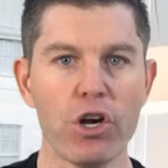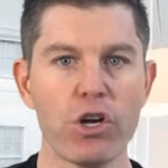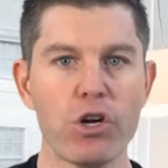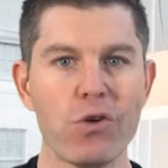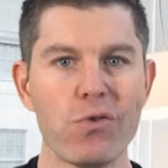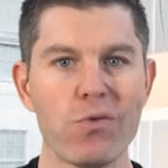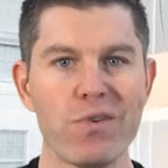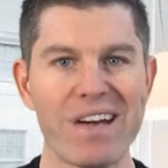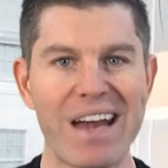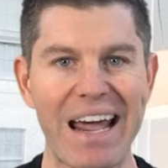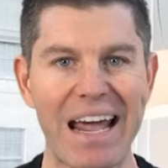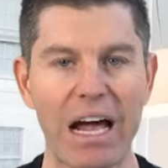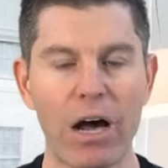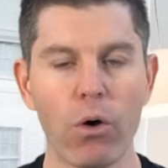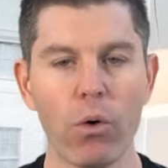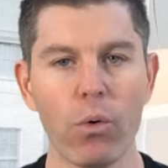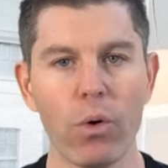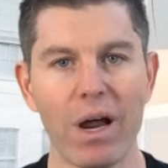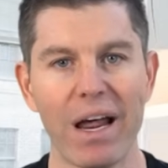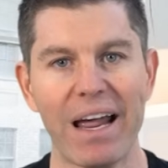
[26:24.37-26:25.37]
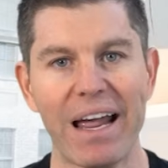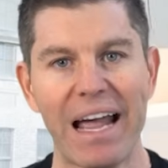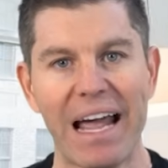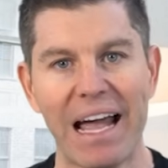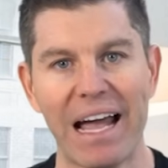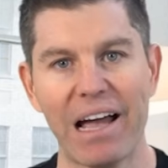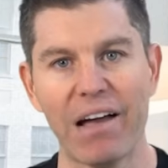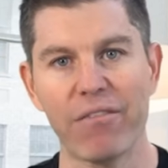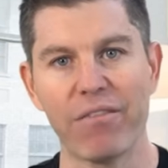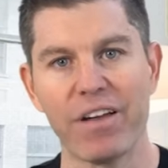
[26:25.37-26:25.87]
You now
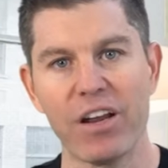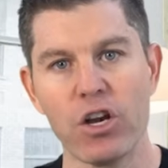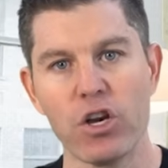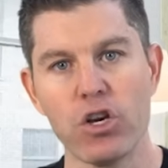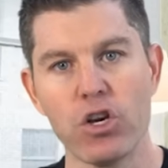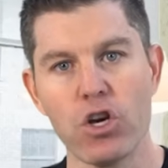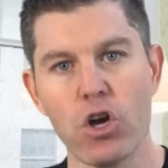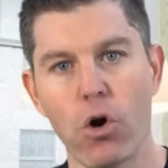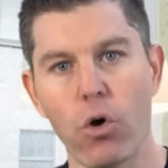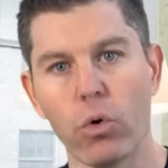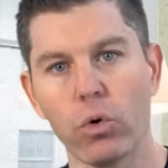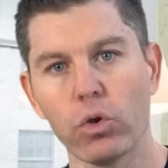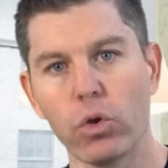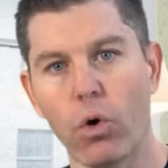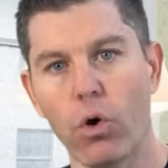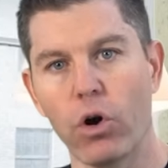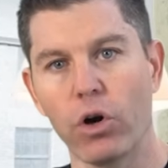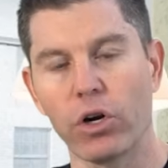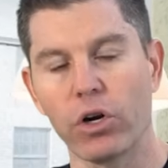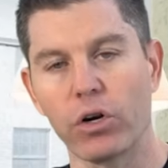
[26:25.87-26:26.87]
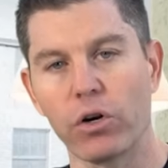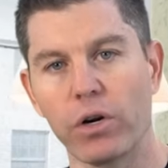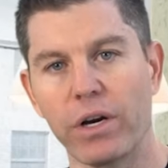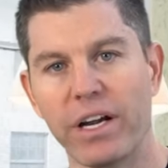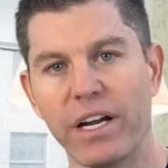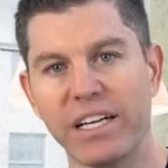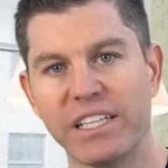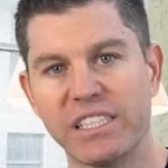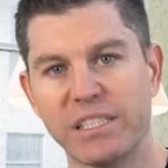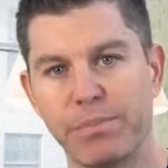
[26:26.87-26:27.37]
have no
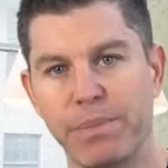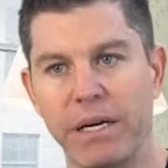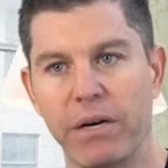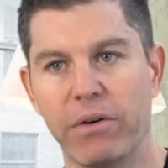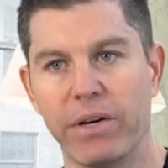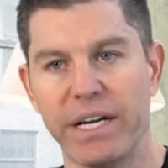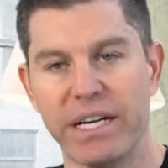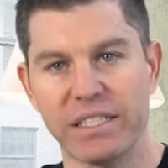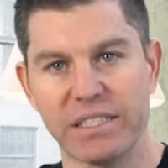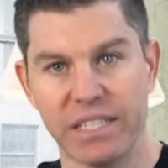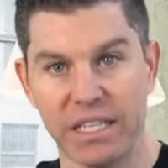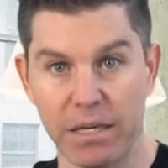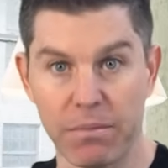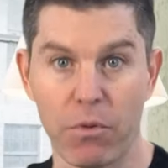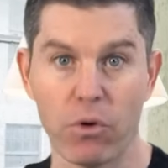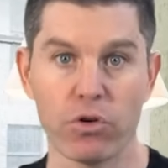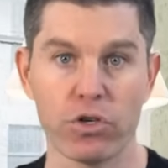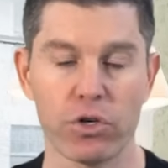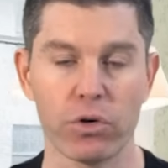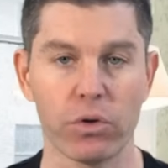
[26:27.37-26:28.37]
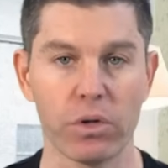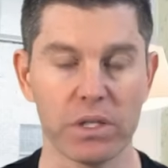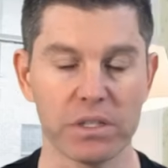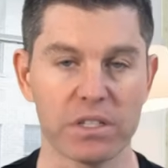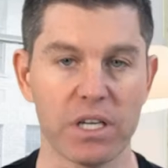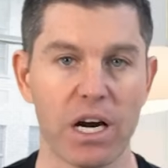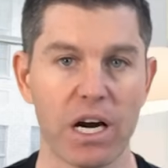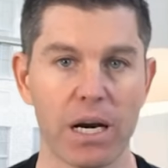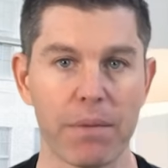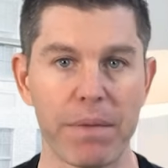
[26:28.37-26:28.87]
longer experiencing emotional
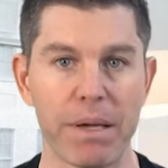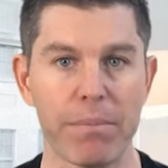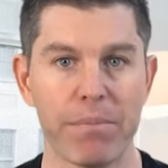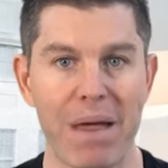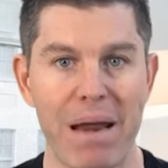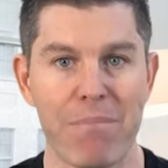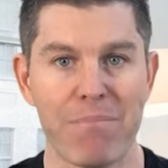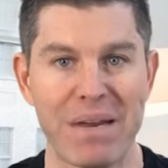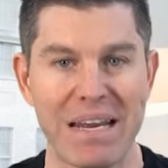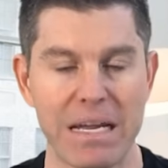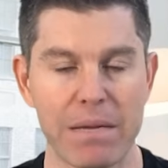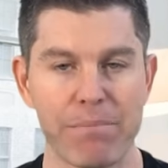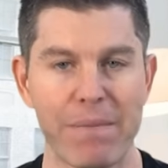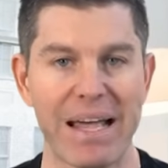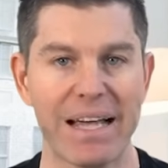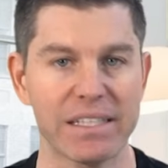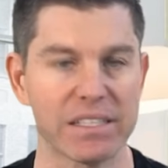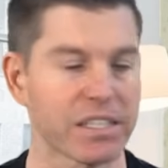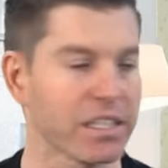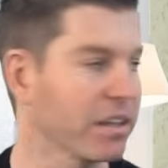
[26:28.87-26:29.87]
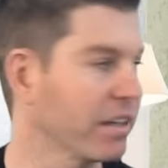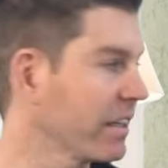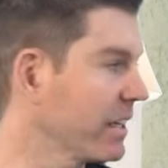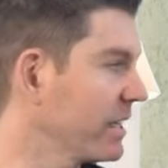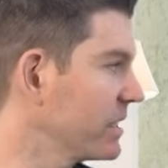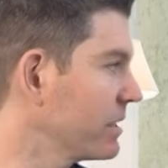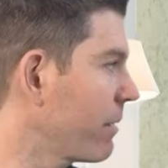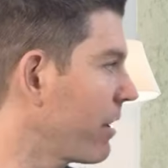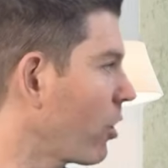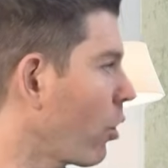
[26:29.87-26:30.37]
autonomy. And being
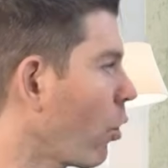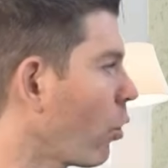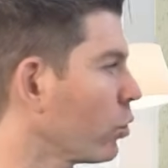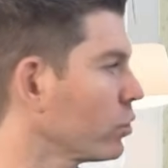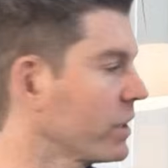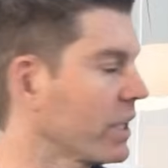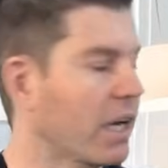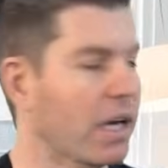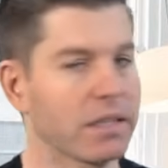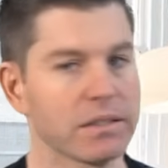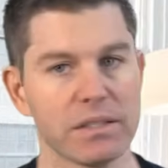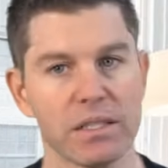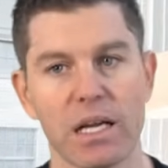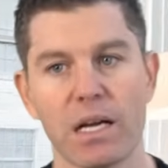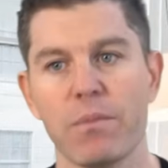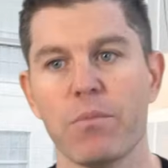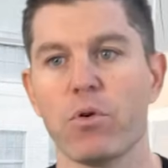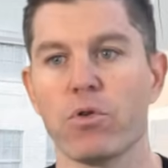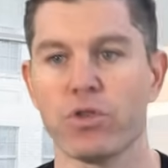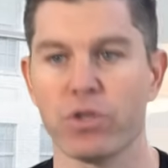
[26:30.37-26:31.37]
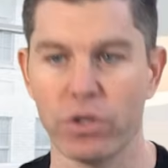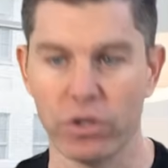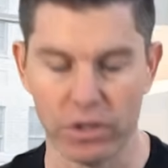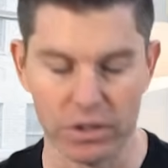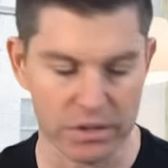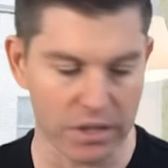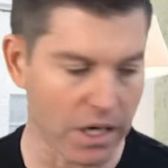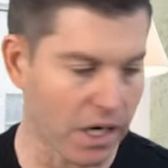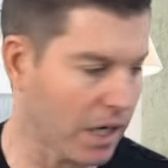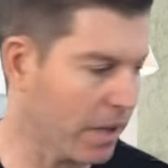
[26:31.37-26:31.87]
masculine is about holding on to that emotional
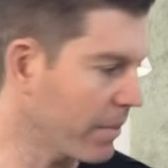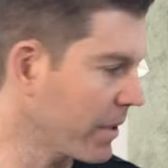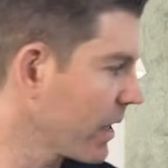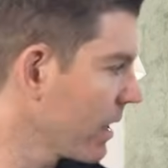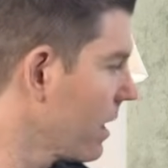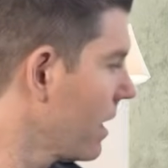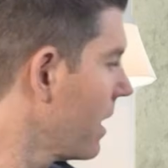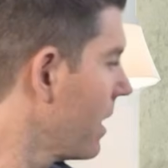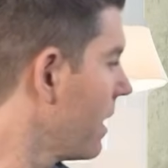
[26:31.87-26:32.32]
autonomy.